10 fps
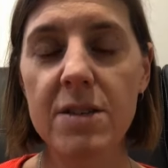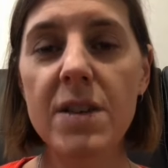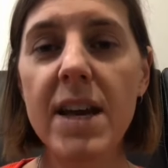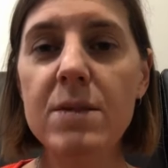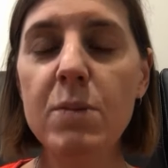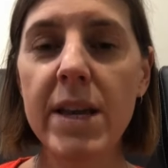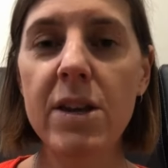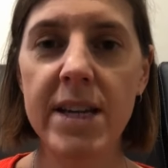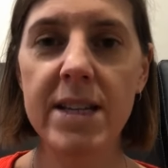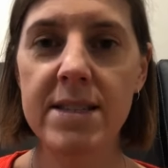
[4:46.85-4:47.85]
So that's where
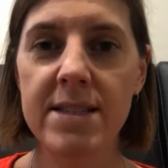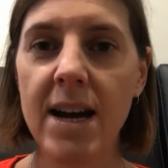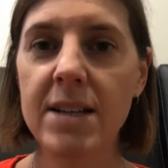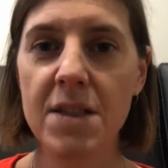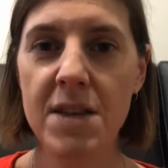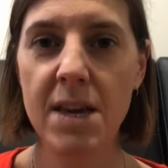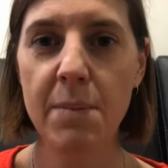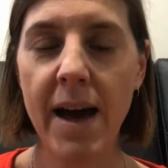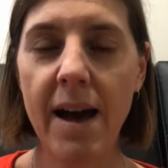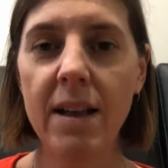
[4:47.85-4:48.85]
you need to start to think
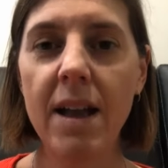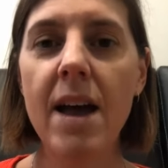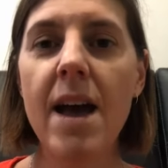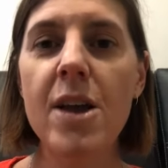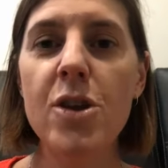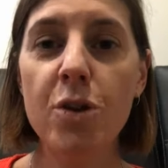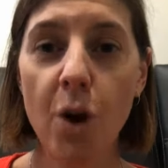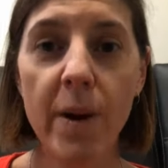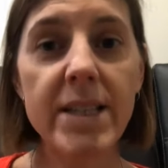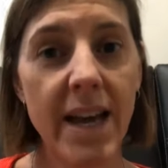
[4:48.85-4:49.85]
about, you're
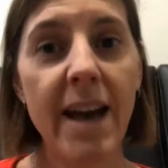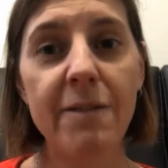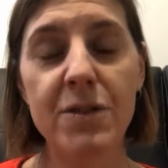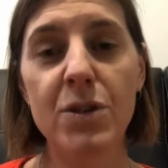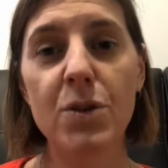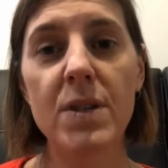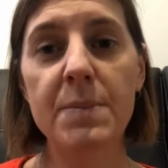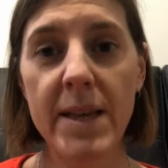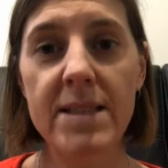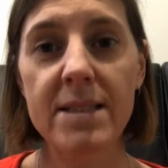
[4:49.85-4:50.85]
going to have to
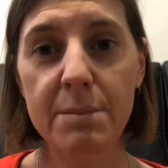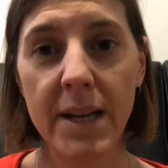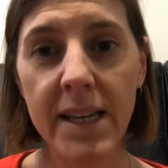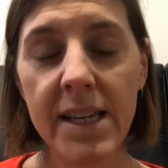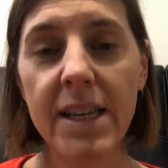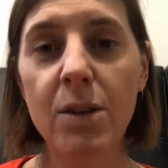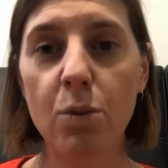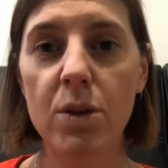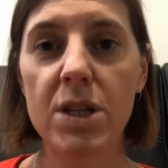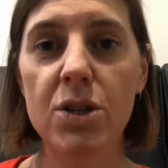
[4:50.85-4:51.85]
spend some money in
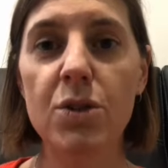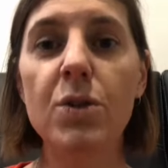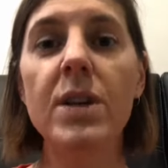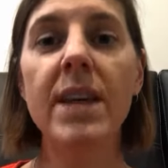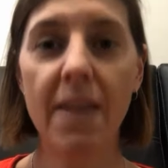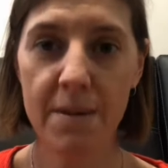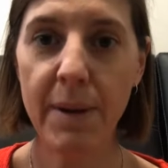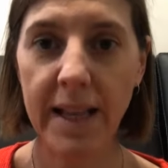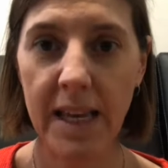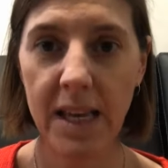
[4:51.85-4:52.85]
order to get the
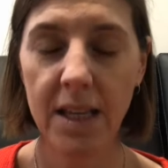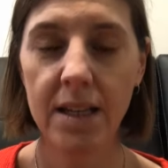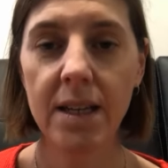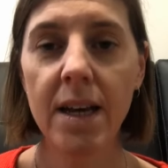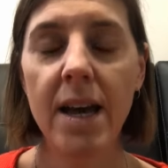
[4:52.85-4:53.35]
money in.